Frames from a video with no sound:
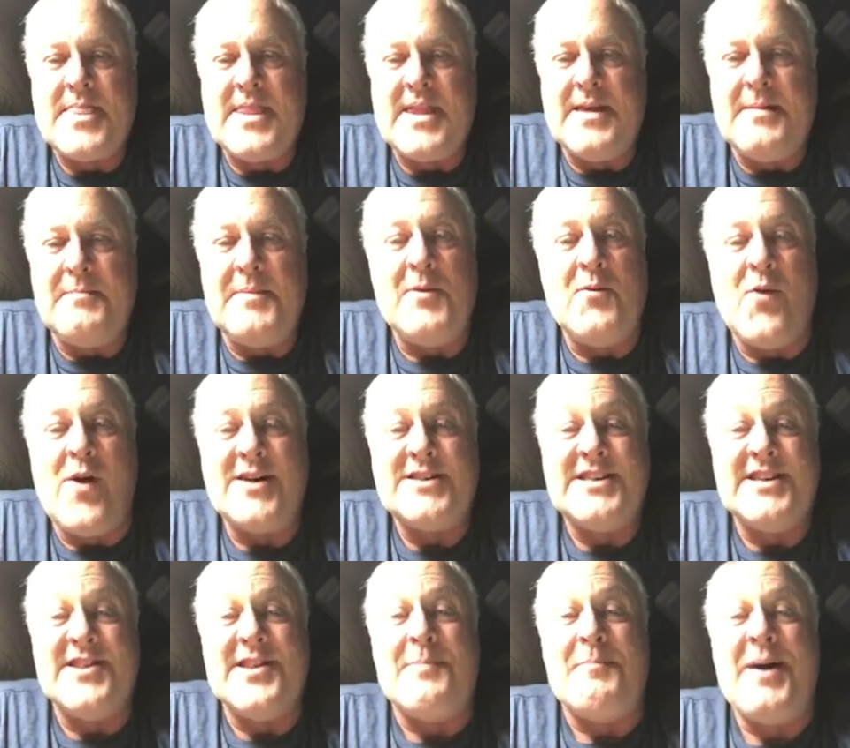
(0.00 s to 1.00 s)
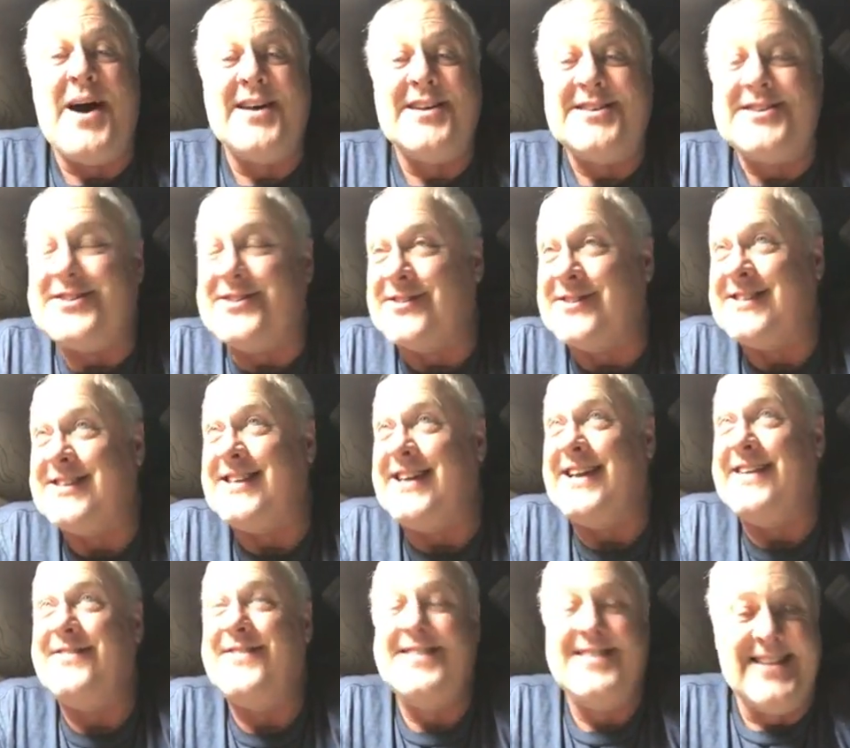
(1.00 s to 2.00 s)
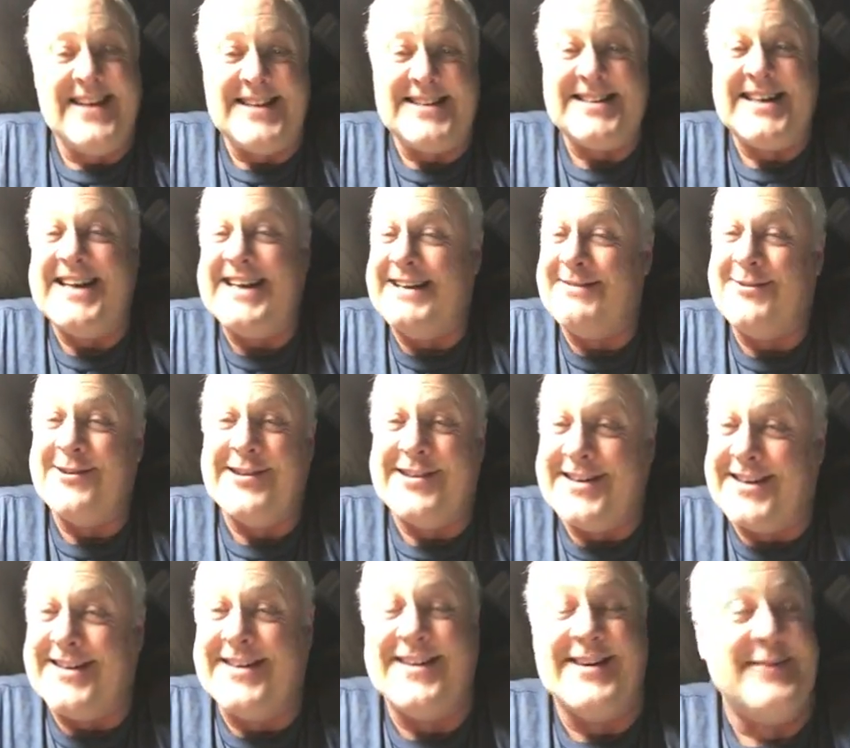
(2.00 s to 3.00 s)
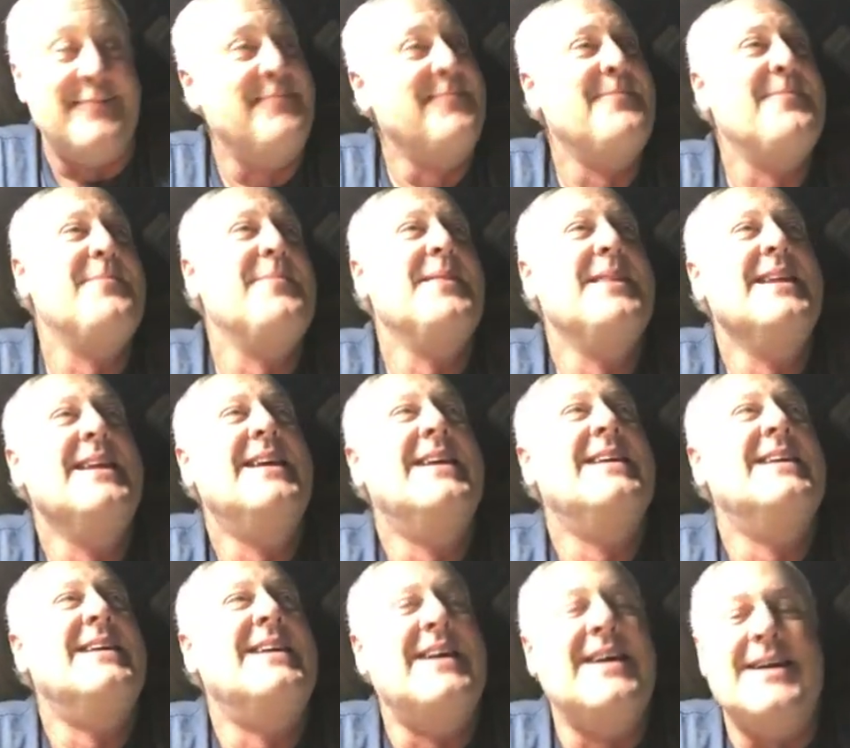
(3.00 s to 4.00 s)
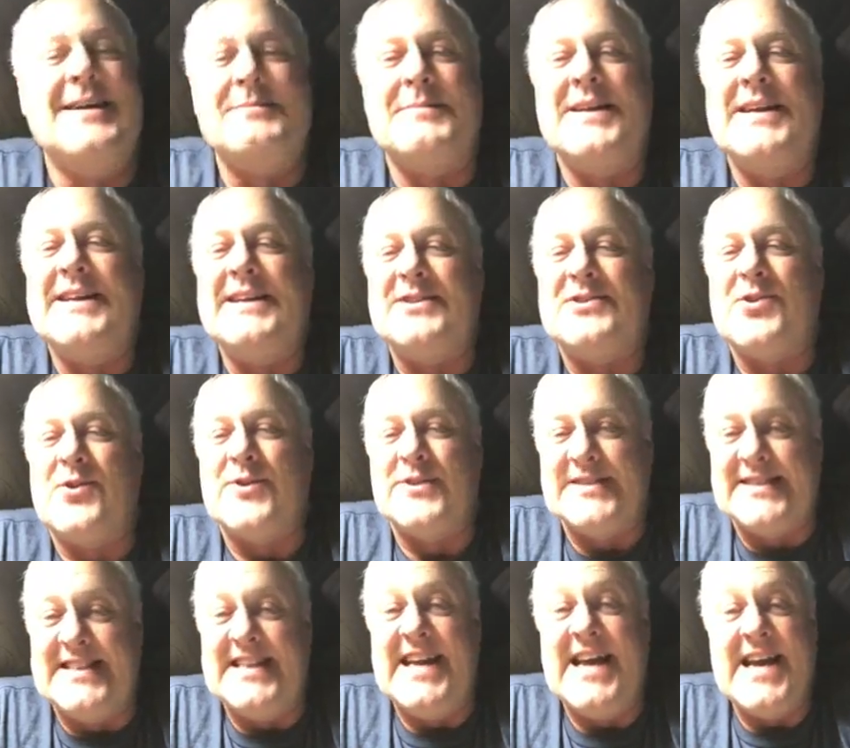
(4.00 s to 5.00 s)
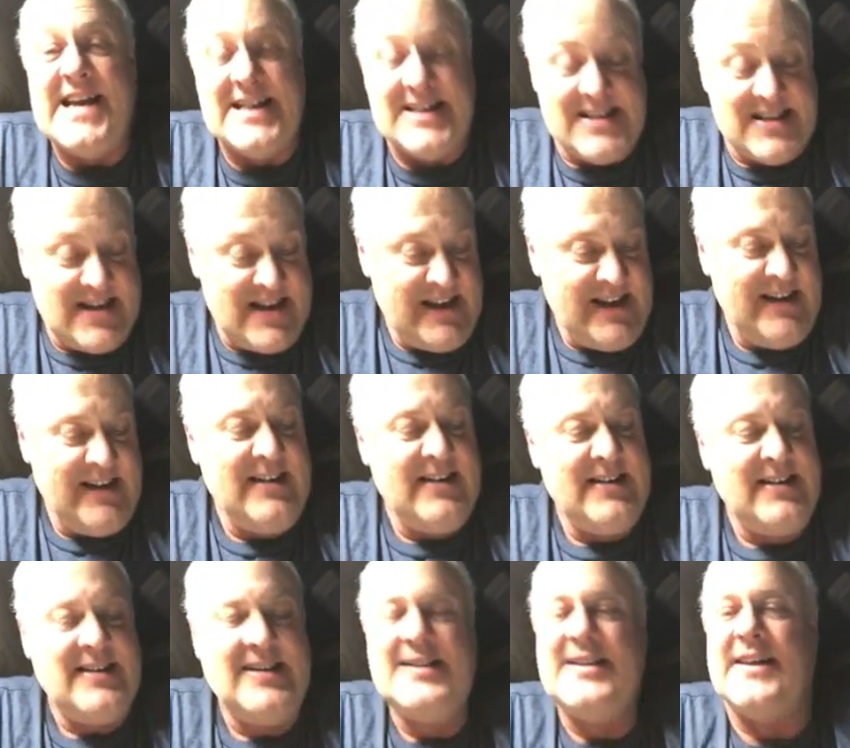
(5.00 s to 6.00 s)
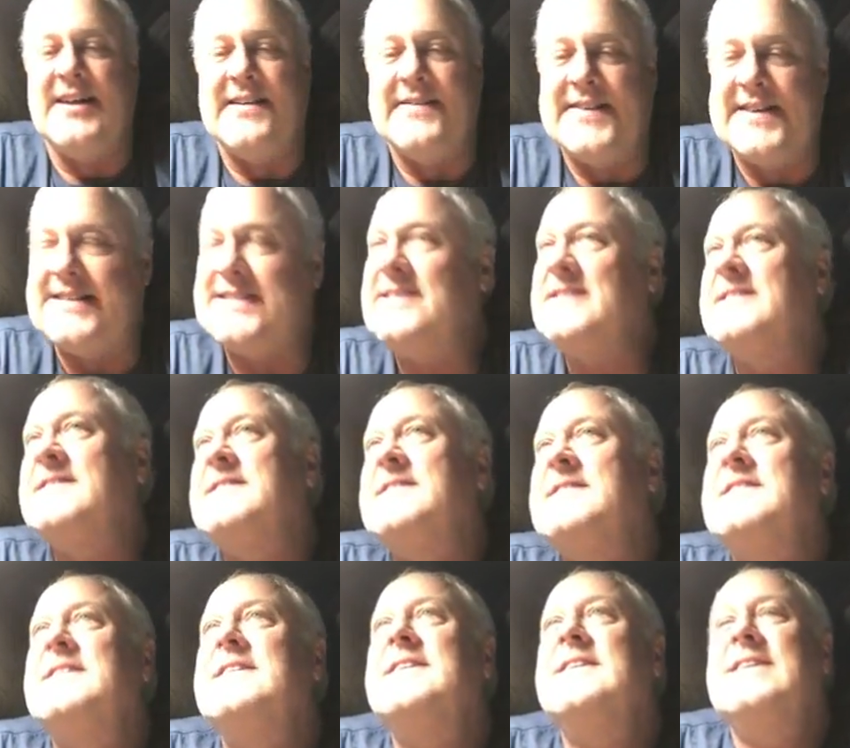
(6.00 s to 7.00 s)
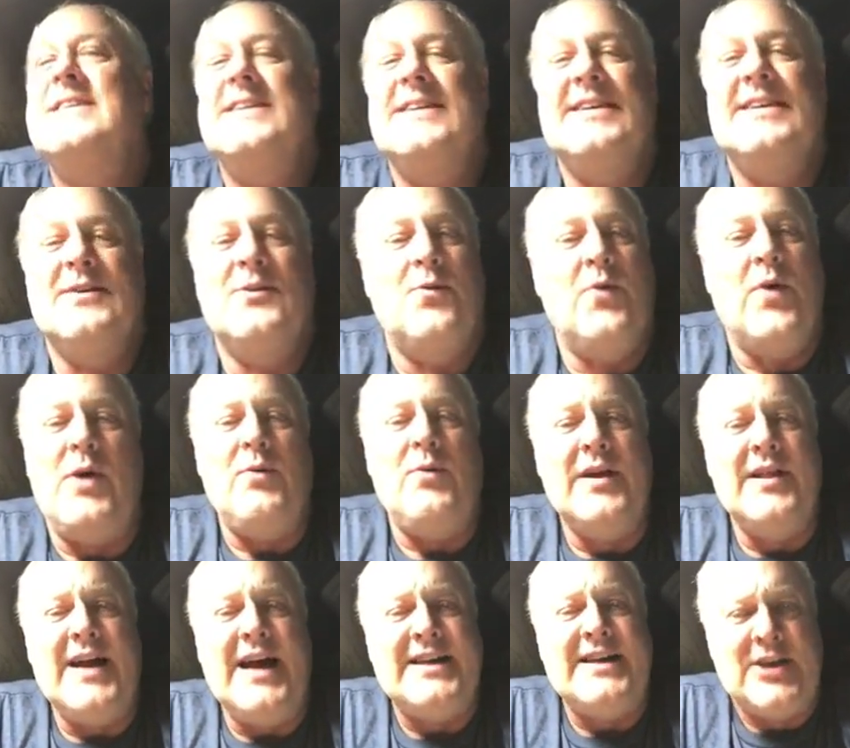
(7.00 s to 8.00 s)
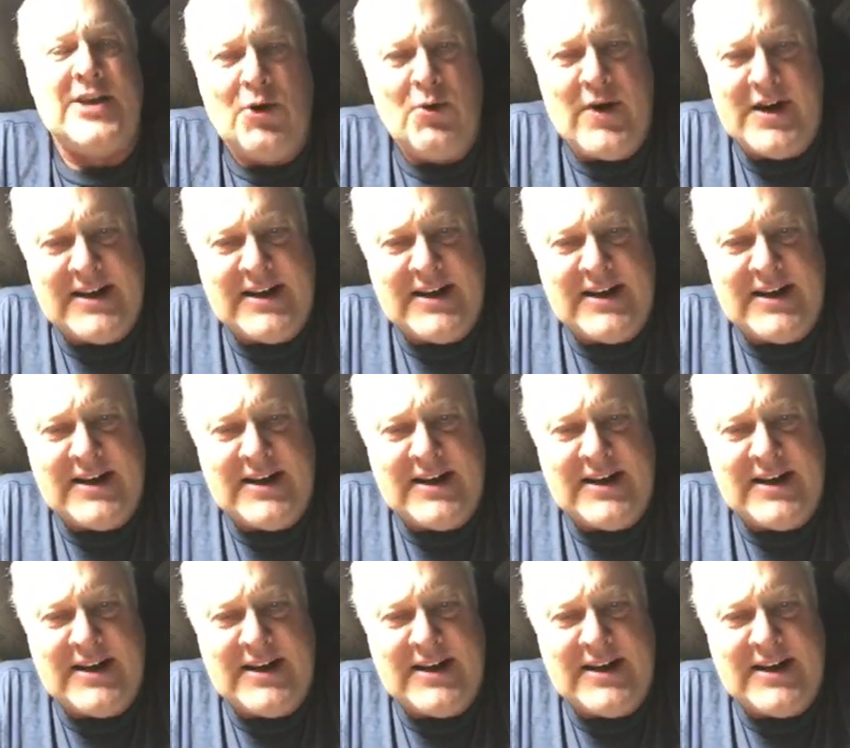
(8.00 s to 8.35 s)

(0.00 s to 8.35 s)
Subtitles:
The Punisher, Steve. That's getting really good. I'm getting towards the end of it. What will I do when it's